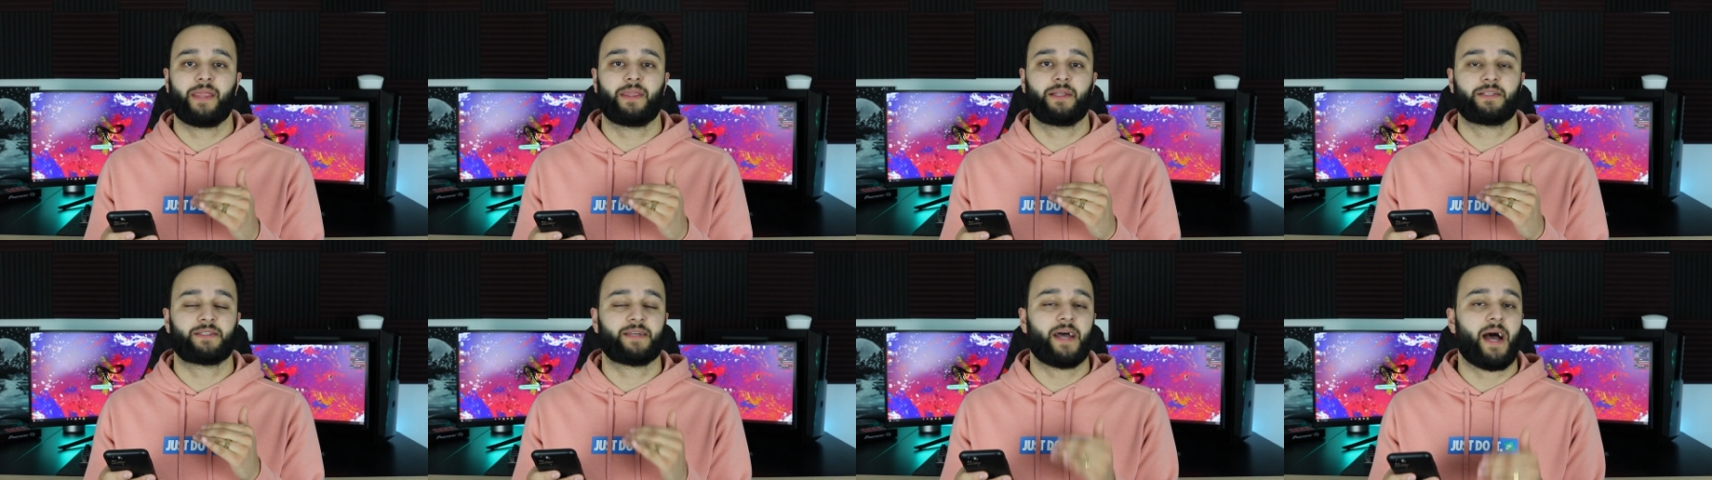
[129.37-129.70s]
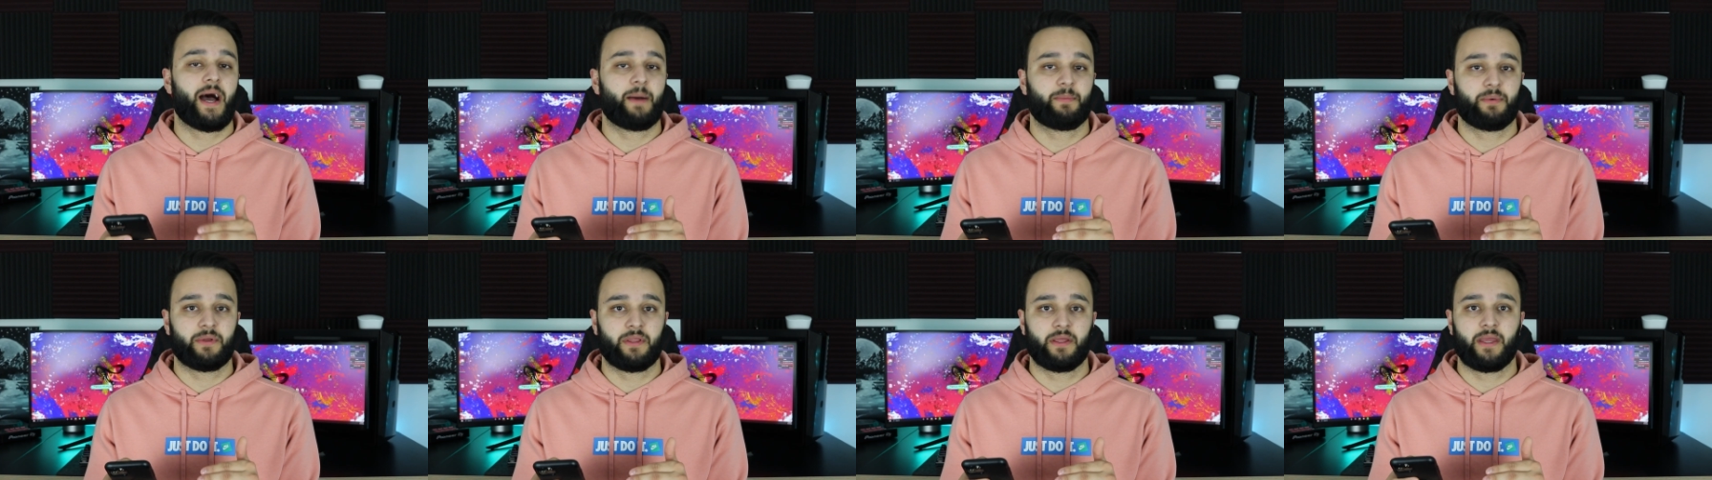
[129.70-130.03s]
at the
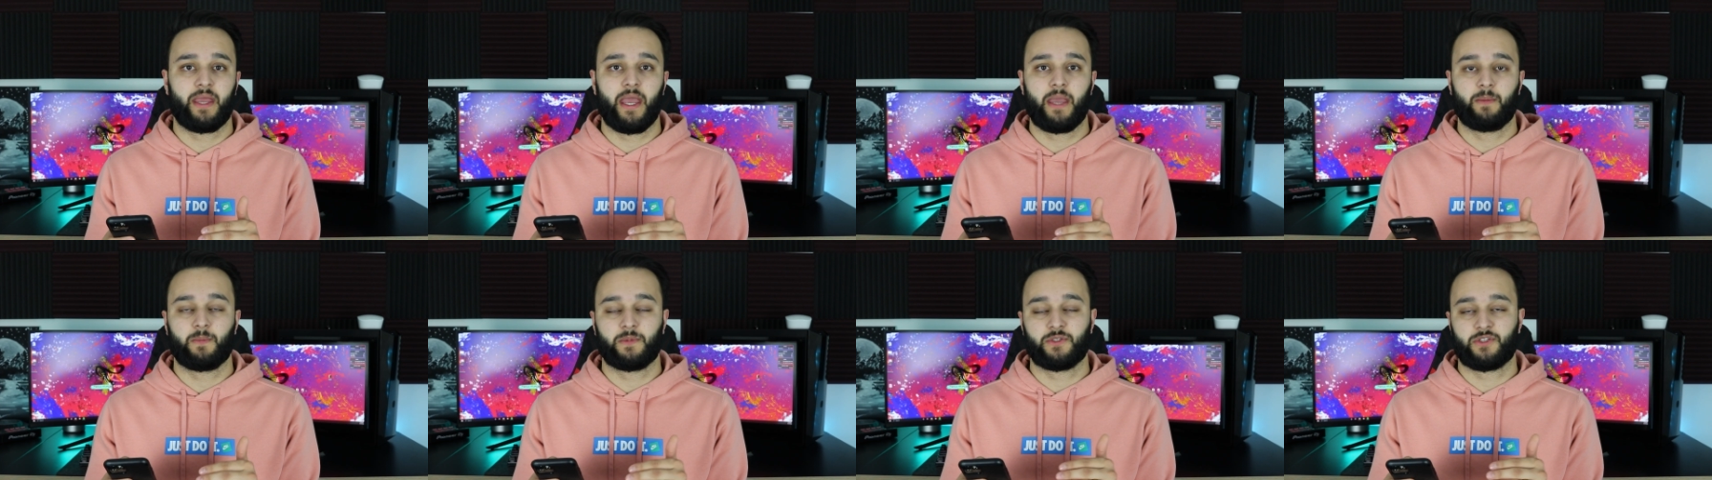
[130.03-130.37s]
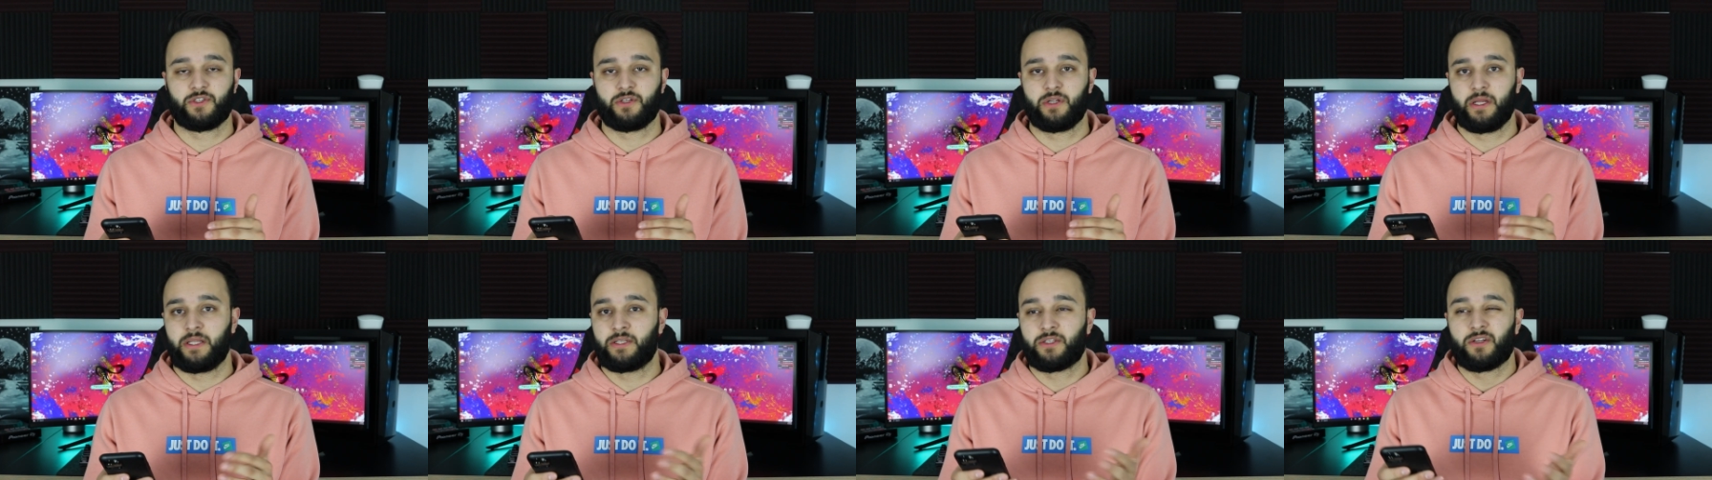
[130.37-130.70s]
top of the game
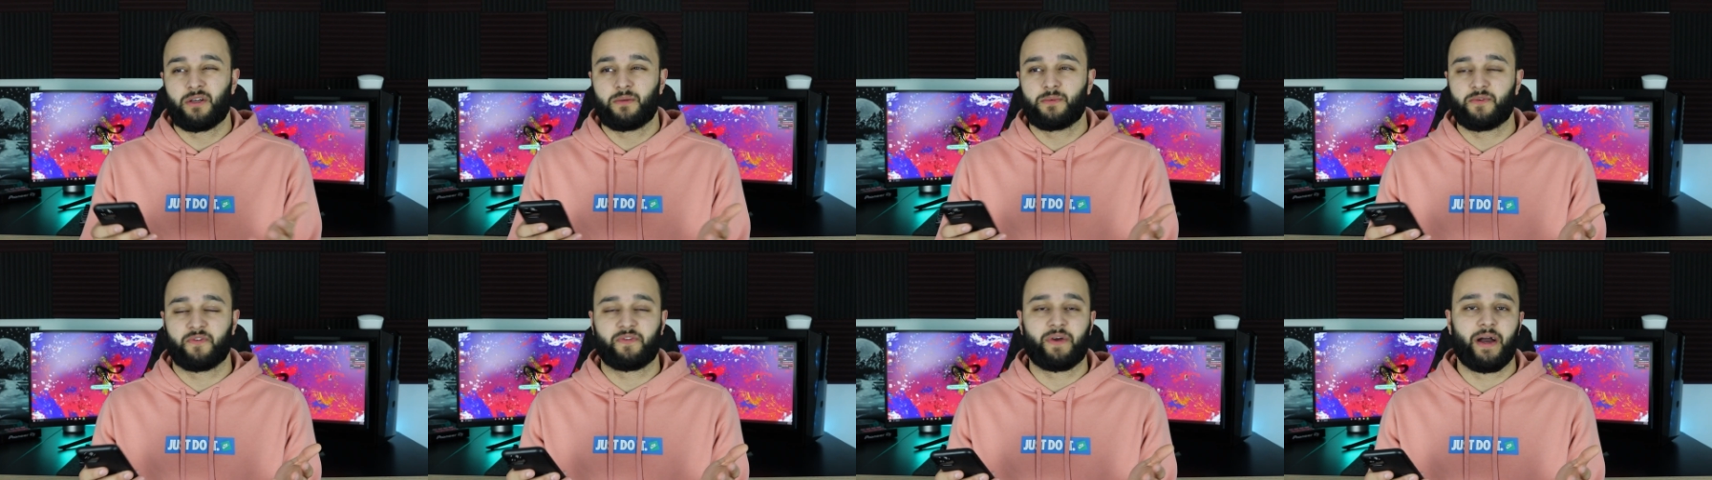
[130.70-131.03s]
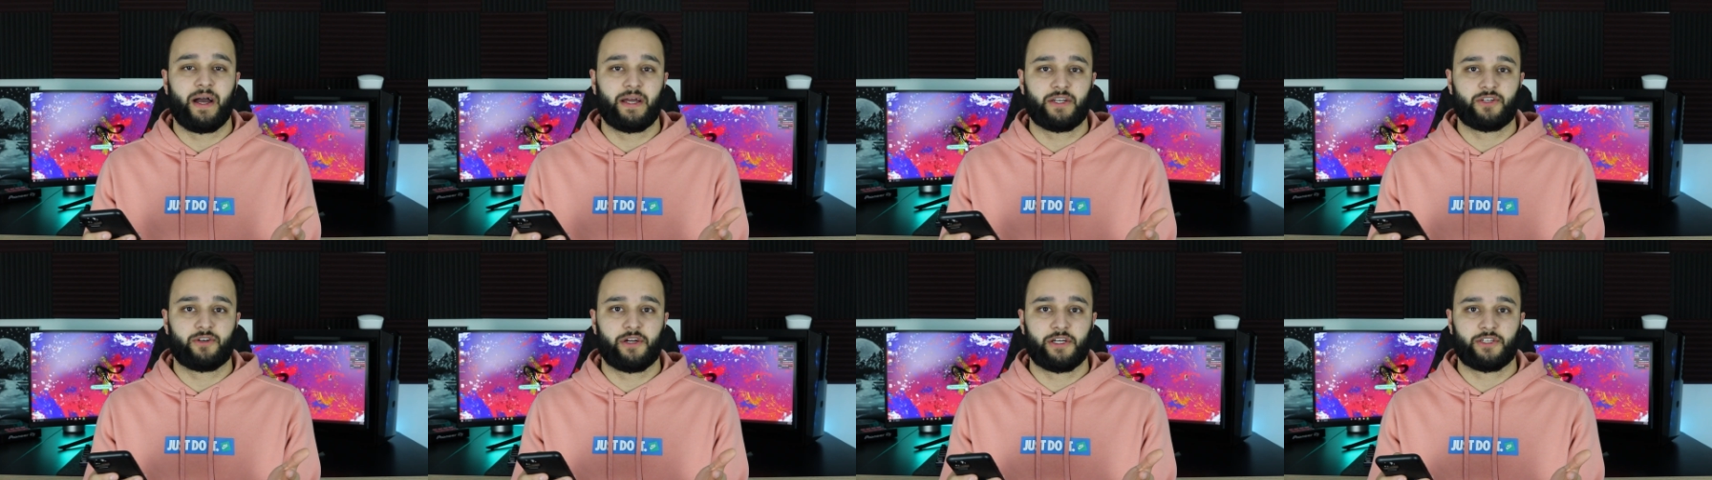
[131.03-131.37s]
in terms of
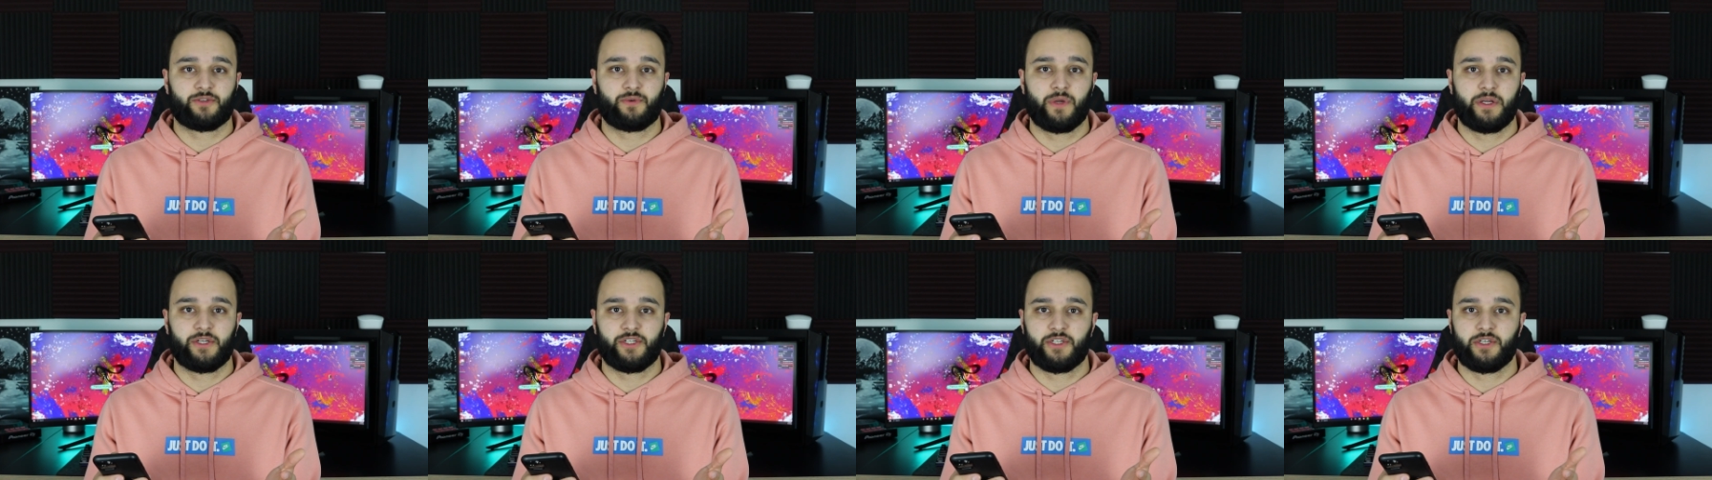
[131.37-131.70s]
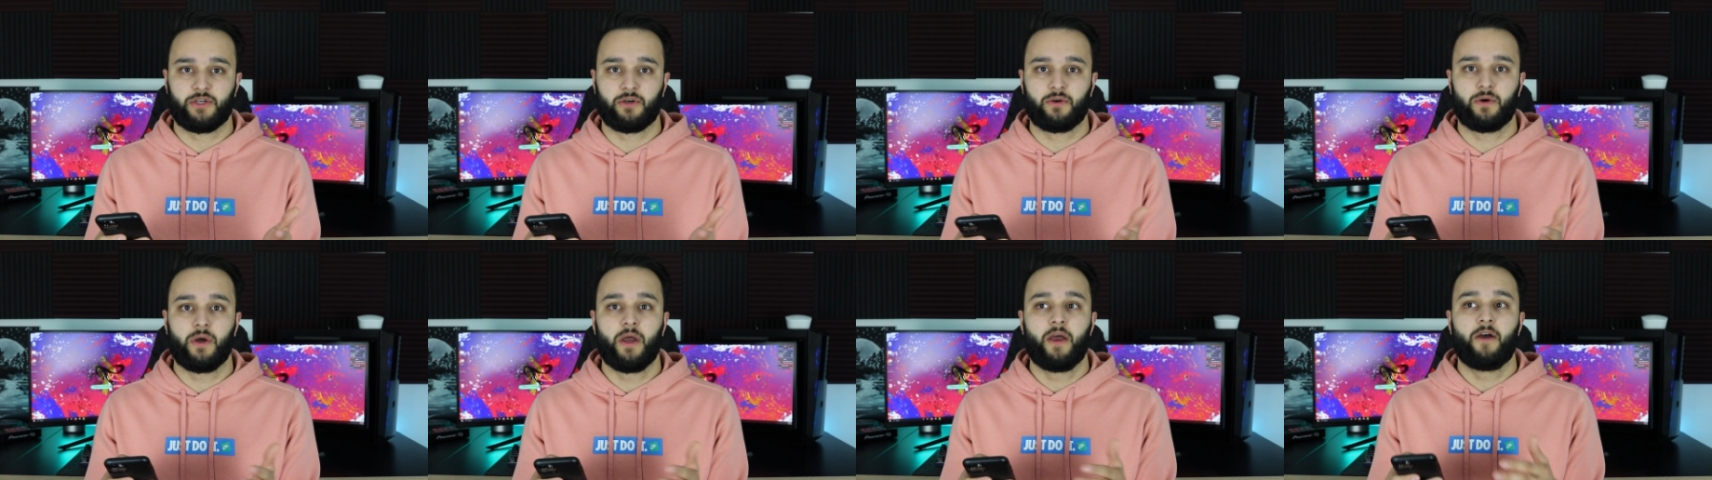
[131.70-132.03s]
contrast
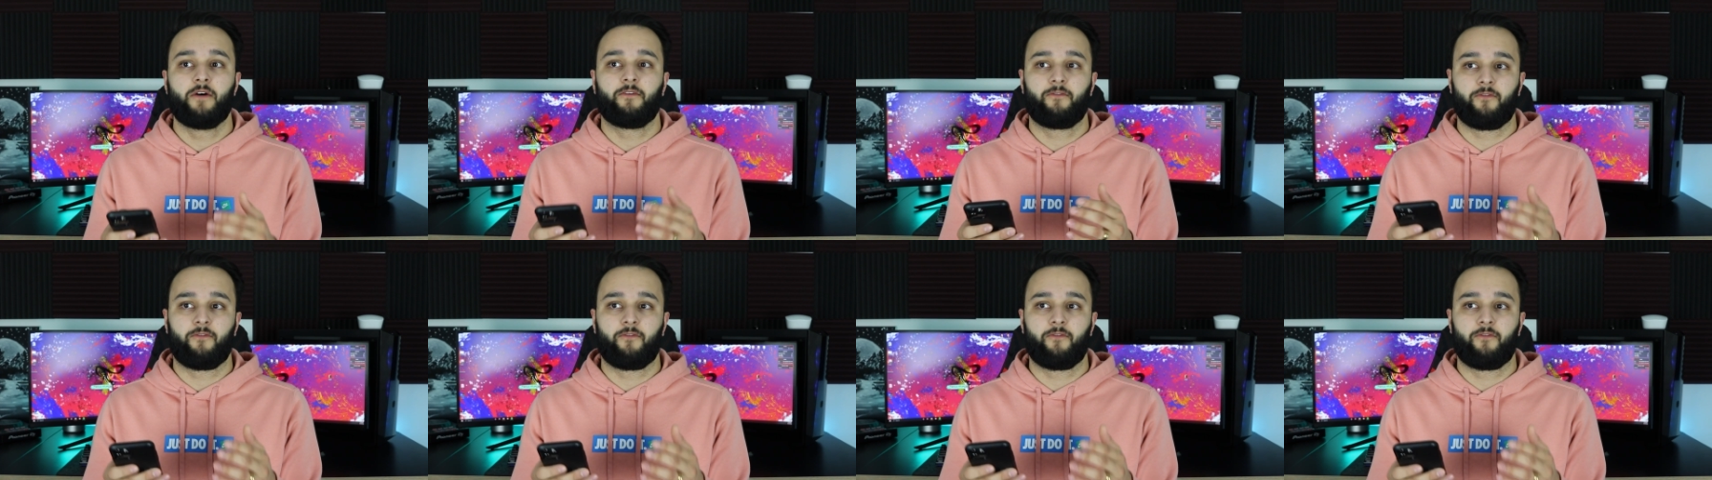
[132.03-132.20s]
ratio